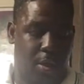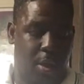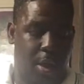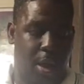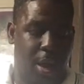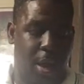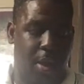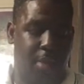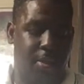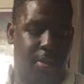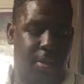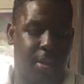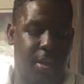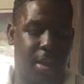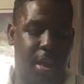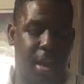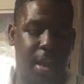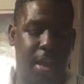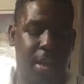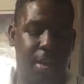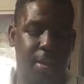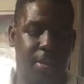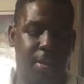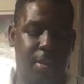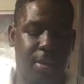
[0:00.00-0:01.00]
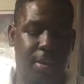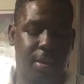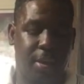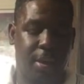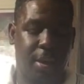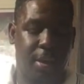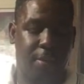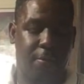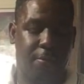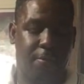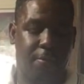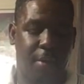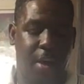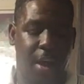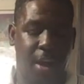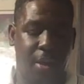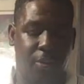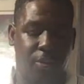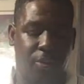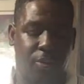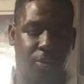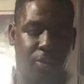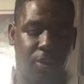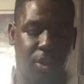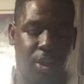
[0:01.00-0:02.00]
And the eighth and
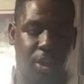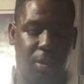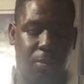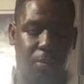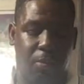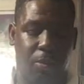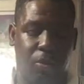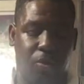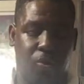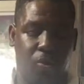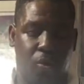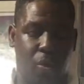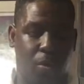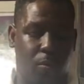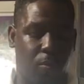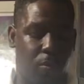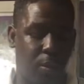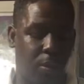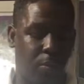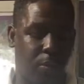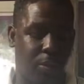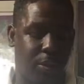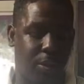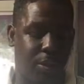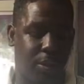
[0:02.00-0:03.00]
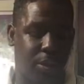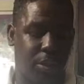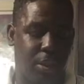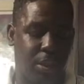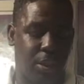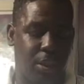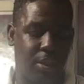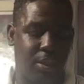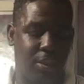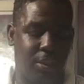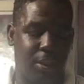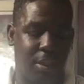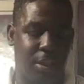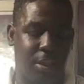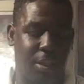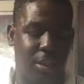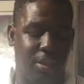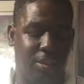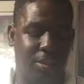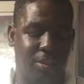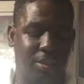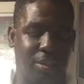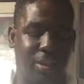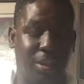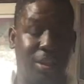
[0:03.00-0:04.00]
final sleep disorder we will discuss
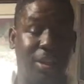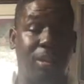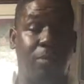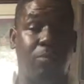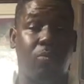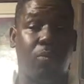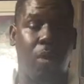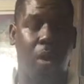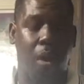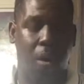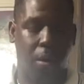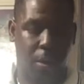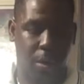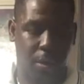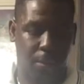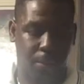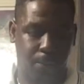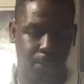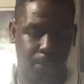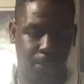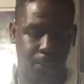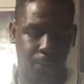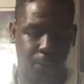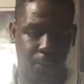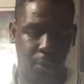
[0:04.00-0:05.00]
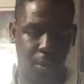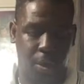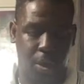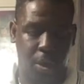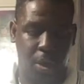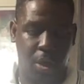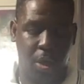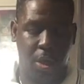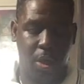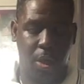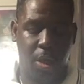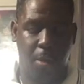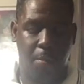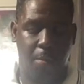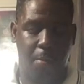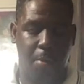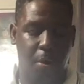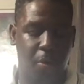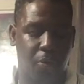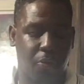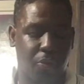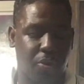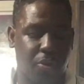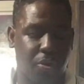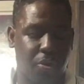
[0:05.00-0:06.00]
is sleepwalking. A
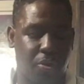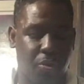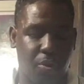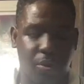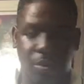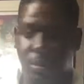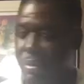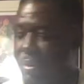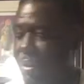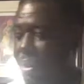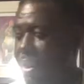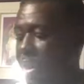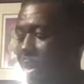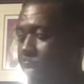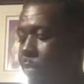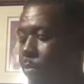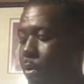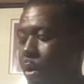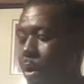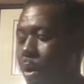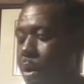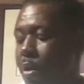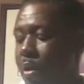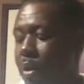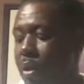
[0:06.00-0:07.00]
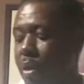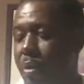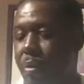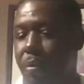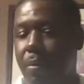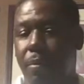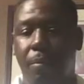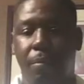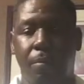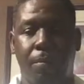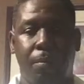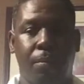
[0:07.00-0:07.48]
person who is sleepwalking